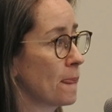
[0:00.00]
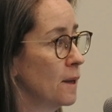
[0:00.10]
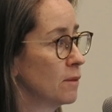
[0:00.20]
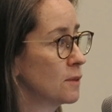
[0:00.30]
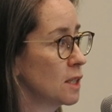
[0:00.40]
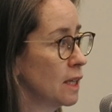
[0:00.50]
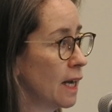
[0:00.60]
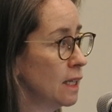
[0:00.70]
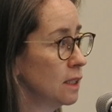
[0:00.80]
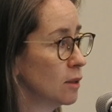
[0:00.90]

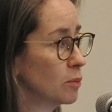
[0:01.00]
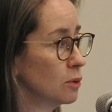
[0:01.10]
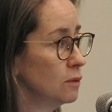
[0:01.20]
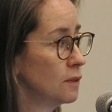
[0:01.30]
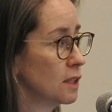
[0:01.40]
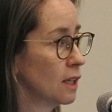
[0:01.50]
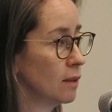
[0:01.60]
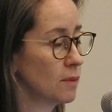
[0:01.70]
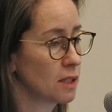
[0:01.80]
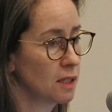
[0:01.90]
FDA-approved
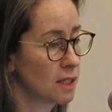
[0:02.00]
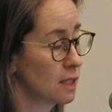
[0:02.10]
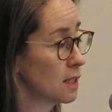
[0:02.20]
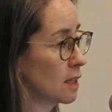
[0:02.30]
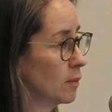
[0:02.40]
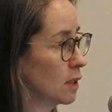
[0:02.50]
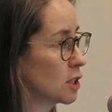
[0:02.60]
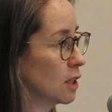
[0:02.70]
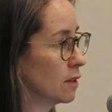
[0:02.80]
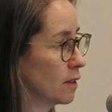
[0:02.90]
systemic
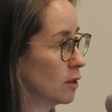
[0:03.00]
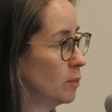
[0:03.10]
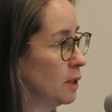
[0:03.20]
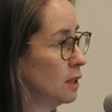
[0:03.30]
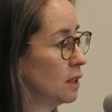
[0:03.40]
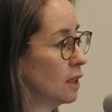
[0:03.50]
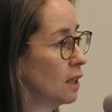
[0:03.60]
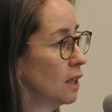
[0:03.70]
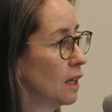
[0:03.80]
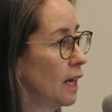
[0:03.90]
gene therapy.
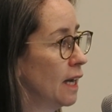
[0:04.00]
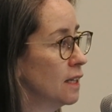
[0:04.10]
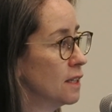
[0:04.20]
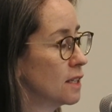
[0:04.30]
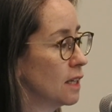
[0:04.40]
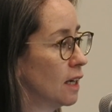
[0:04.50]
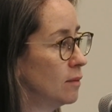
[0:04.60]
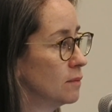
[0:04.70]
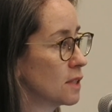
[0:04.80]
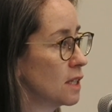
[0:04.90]
And
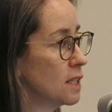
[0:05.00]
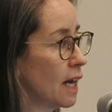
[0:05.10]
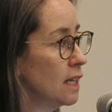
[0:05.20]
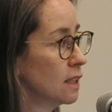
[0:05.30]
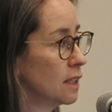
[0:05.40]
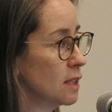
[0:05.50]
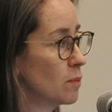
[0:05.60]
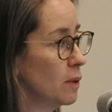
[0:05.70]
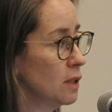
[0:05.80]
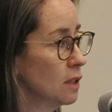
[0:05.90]
to date, there's
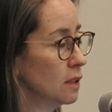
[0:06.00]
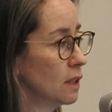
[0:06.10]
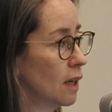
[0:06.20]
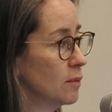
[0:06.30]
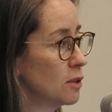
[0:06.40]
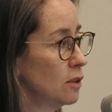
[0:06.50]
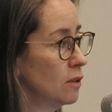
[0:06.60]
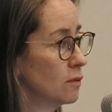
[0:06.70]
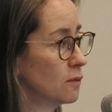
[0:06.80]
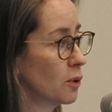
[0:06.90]
been up to
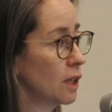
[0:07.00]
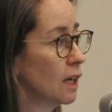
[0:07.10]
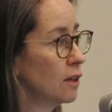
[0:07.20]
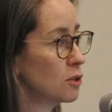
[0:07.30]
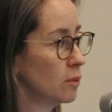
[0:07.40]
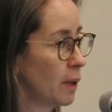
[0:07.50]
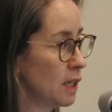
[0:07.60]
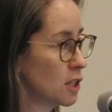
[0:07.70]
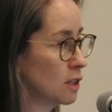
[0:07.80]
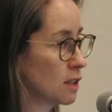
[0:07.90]
1,400
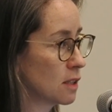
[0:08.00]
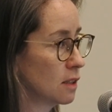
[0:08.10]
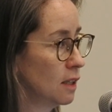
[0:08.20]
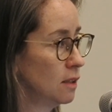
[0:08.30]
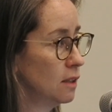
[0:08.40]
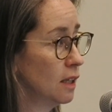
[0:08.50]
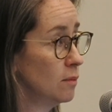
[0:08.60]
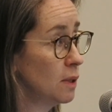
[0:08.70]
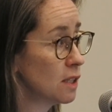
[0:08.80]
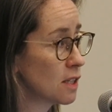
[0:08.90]
patients
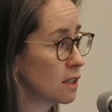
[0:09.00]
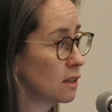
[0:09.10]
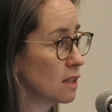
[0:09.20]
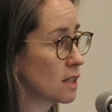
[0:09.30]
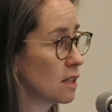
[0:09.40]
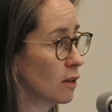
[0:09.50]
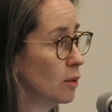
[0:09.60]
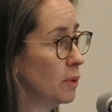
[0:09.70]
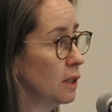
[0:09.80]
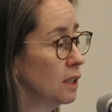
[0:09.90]
administered this
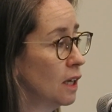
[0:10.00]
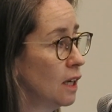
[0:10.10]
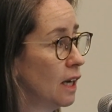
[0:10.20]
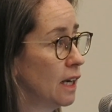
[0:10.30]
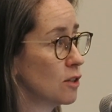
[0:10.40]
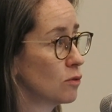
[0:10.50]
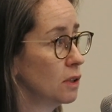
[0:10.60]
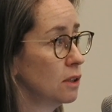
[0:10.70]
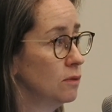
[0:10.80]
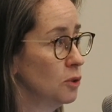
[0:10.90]
therapy, and it's
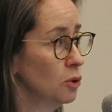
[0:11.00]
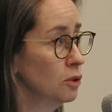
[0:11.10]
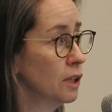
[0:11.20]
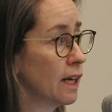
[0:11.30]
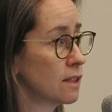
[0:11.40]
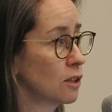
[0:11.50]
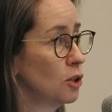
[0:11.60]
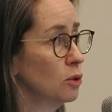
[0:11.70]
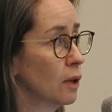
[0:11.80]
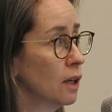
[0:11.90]
really viewed as a
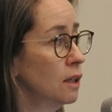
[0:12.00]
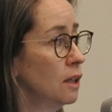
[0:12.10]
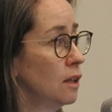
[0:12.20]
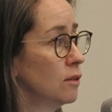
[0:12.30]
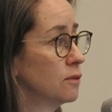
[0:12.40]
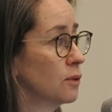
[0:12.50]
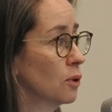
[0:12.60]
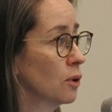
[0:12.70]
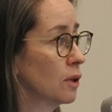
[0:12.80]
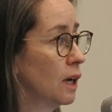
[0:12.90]
cure
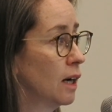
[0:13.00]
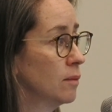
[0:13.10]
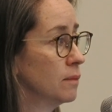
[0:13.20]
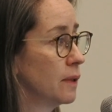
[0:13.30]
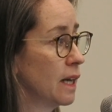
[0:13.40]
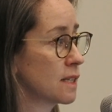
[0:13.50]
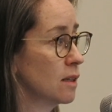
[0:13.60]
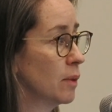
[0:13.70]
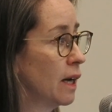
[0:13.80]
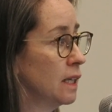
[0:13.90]
for
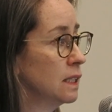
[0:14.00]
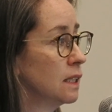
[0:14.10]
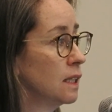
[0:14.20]
SMA.